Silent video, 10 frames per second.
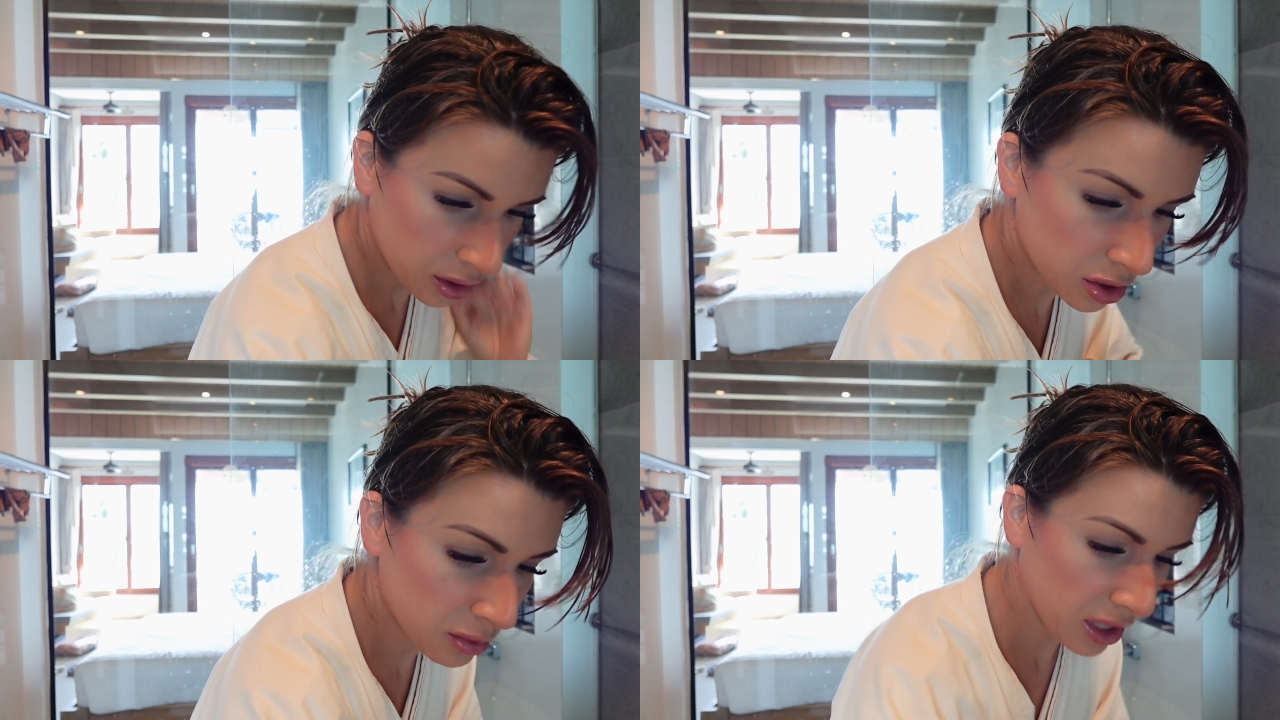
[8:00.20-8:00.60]

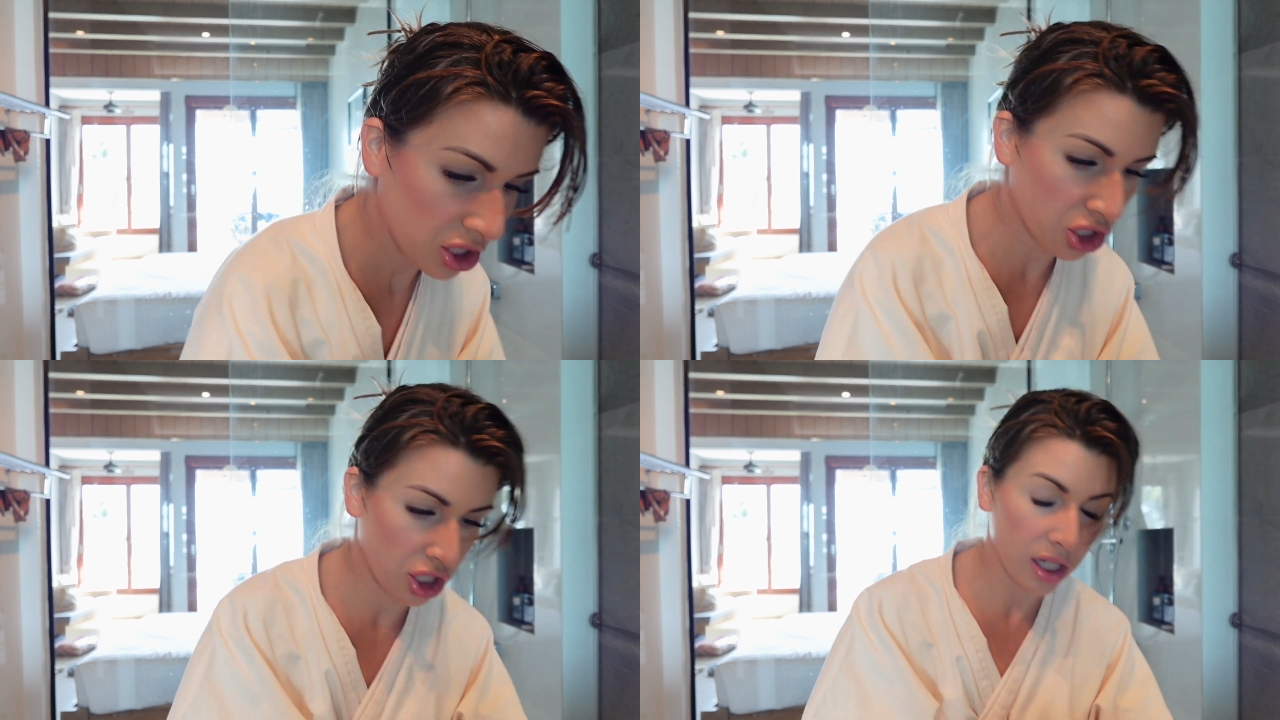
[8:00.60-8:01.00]
use my
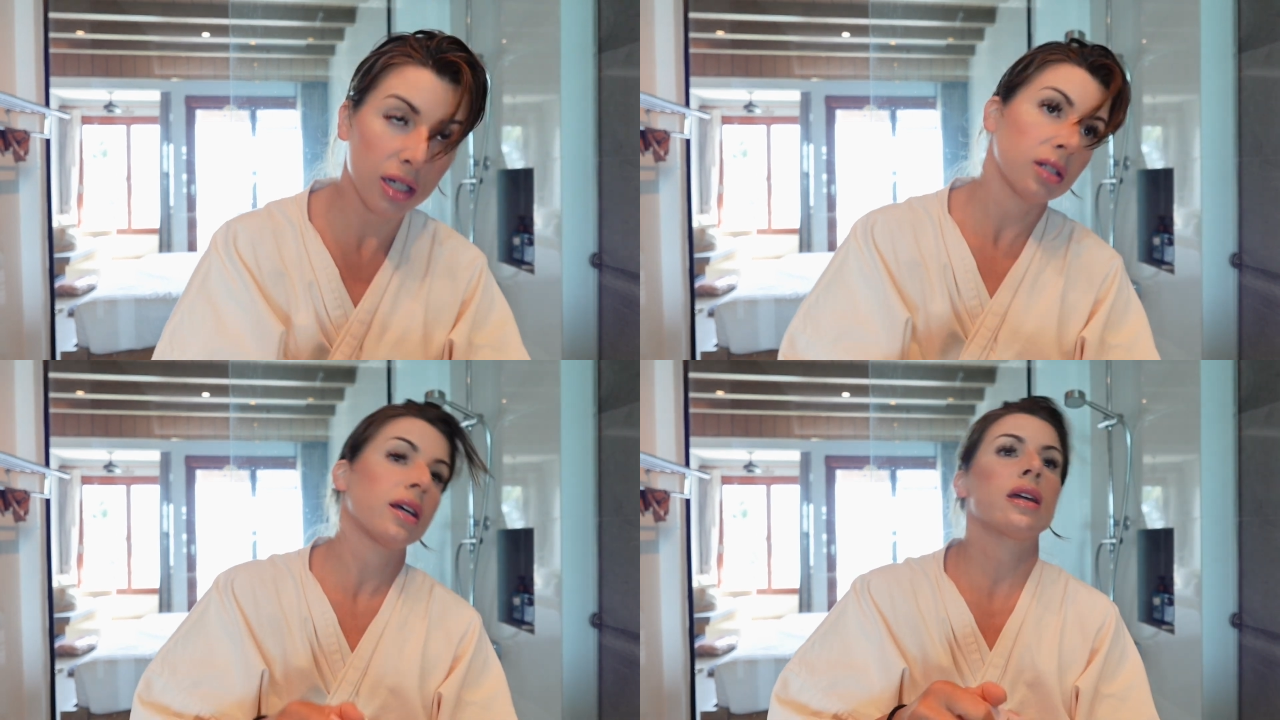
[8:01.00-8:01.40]

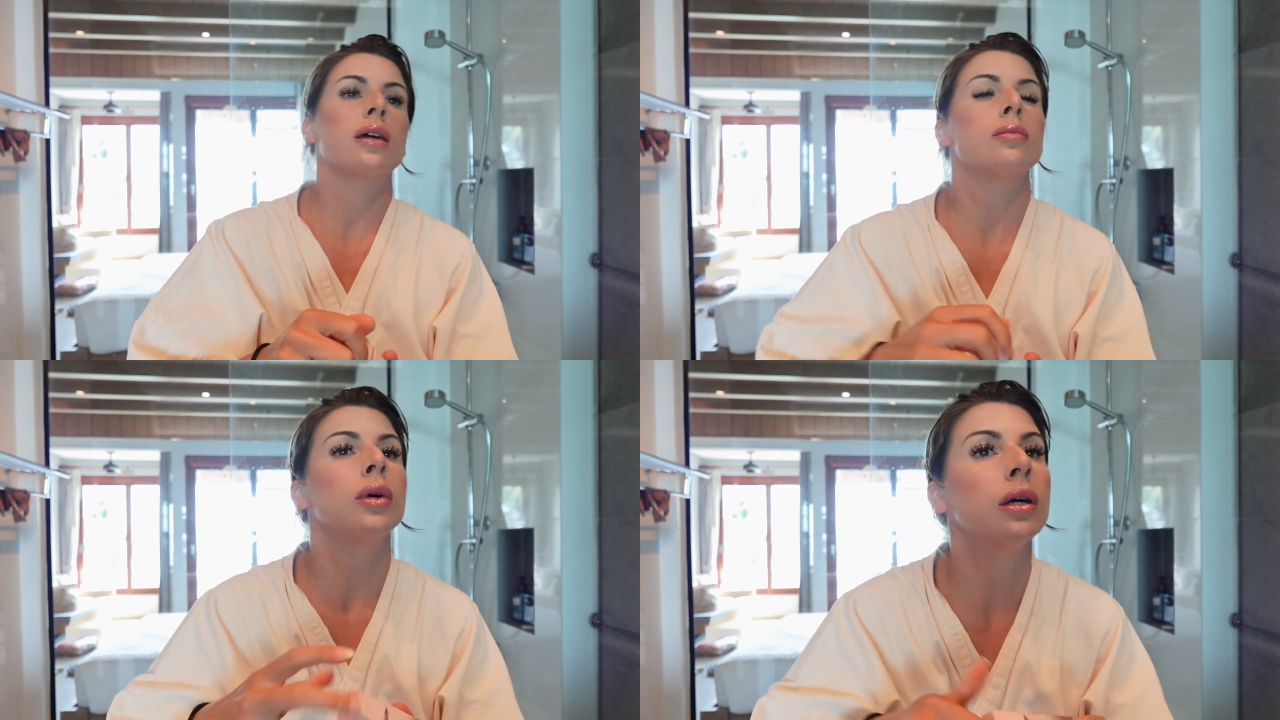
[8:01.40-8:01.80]
She
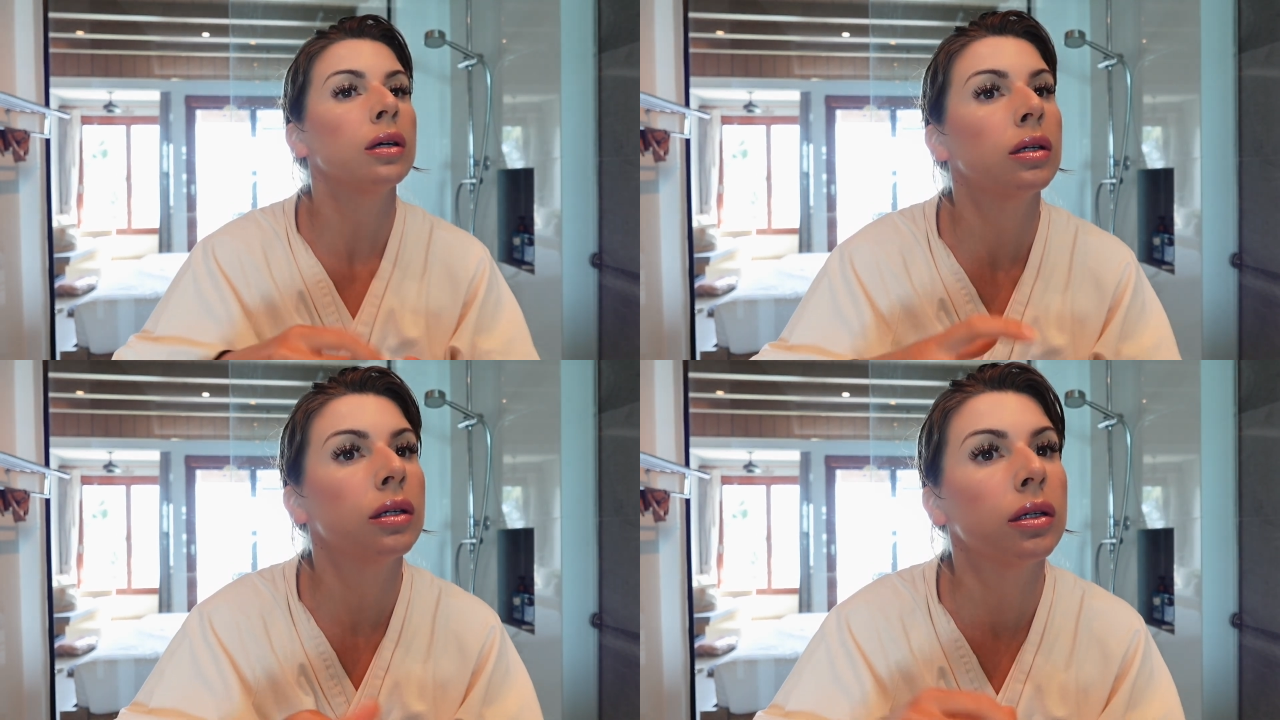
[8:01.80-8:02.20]
Glam.
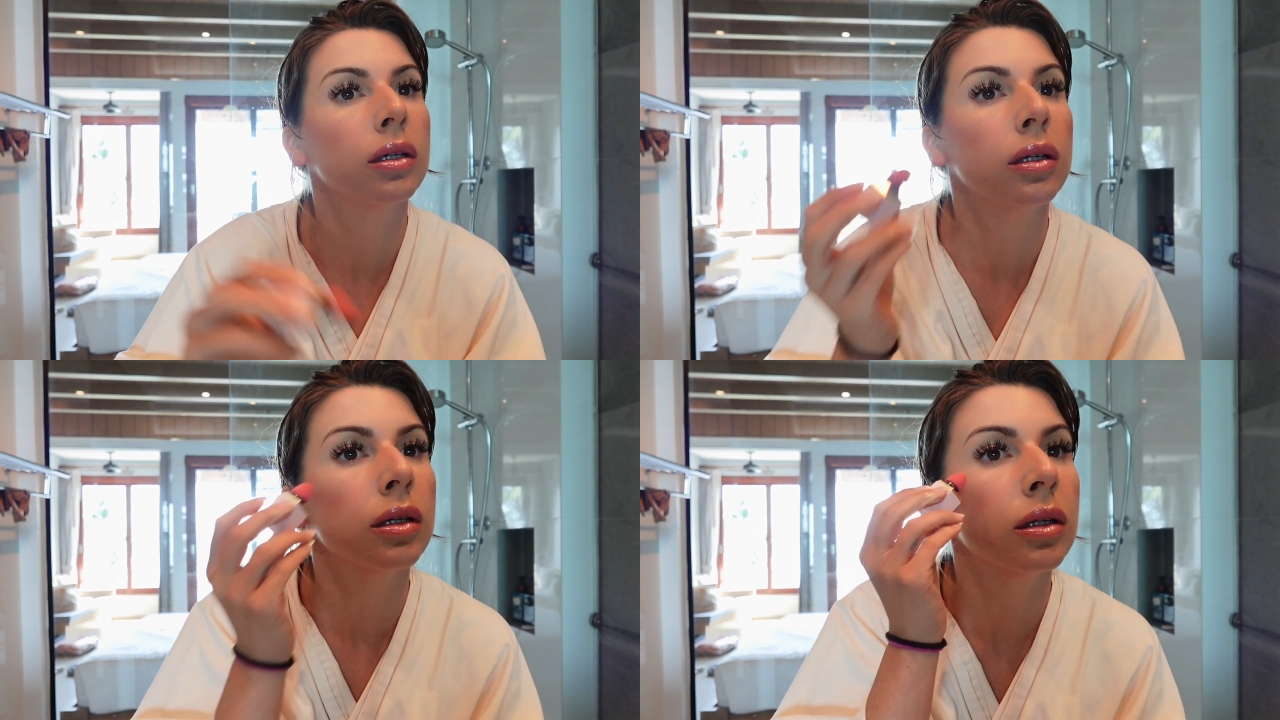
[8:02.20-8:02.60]

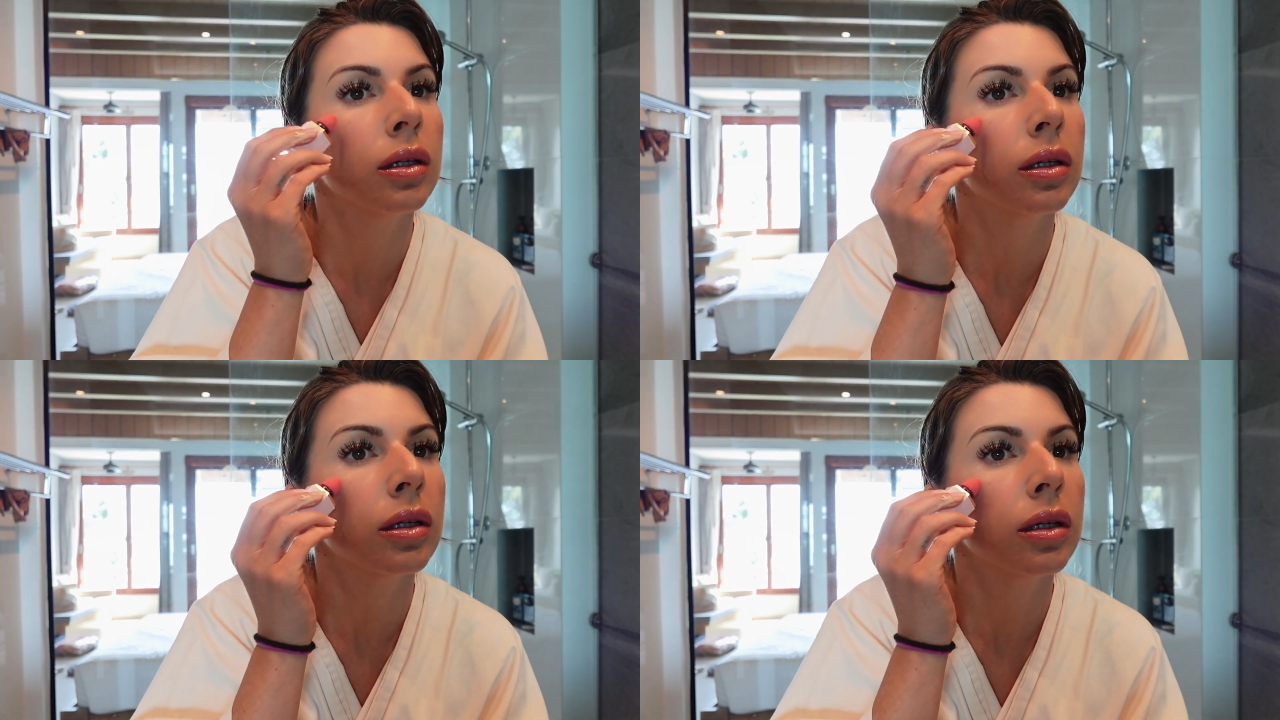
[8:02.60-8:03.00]

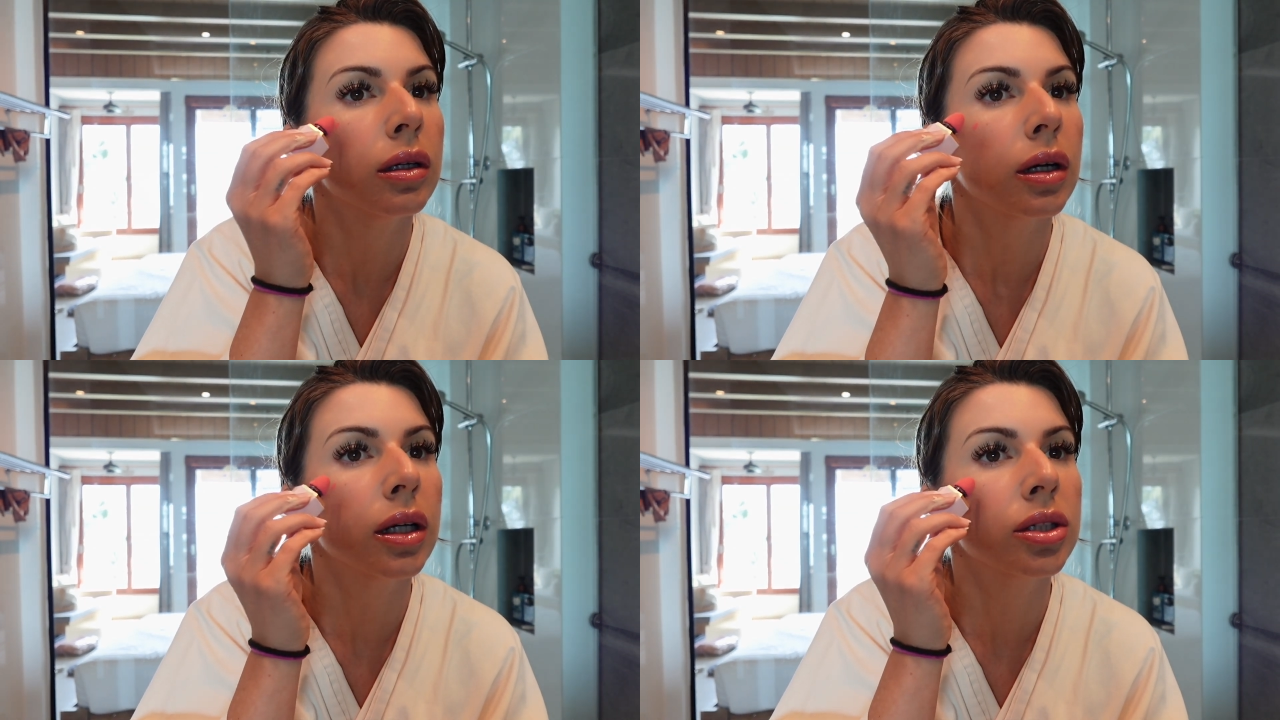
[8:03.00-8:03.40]

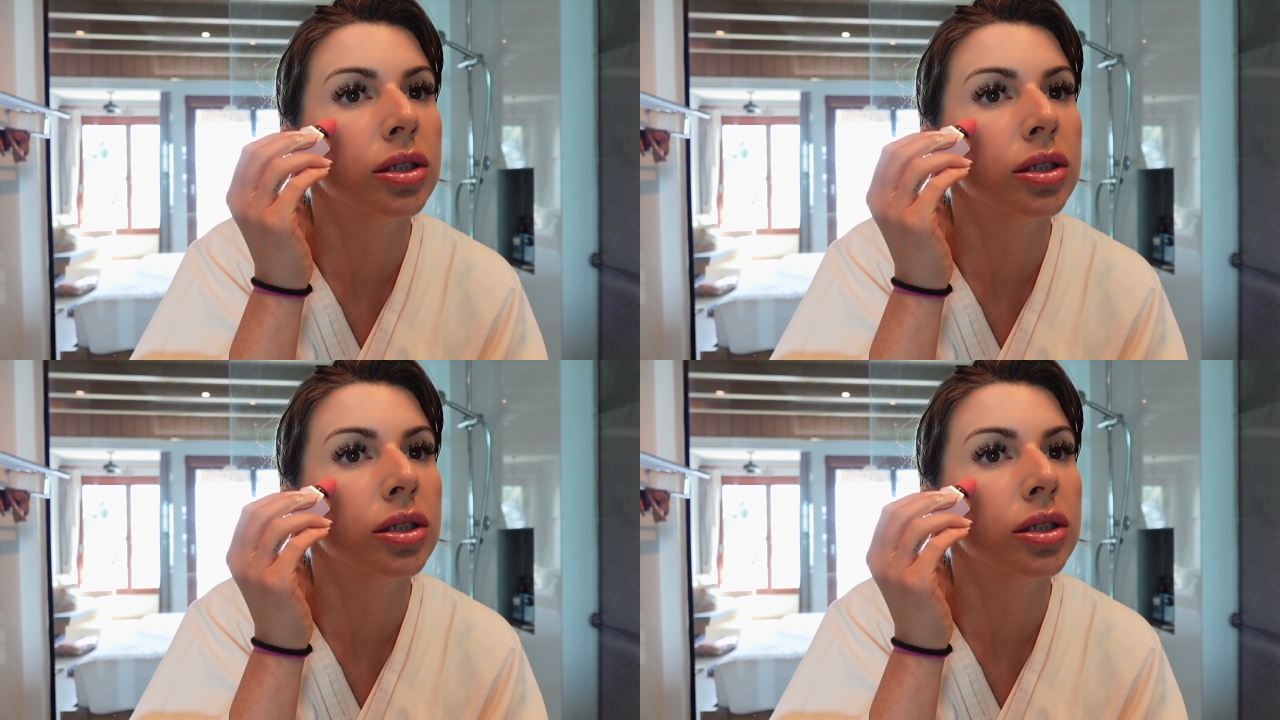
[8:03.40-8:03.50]
I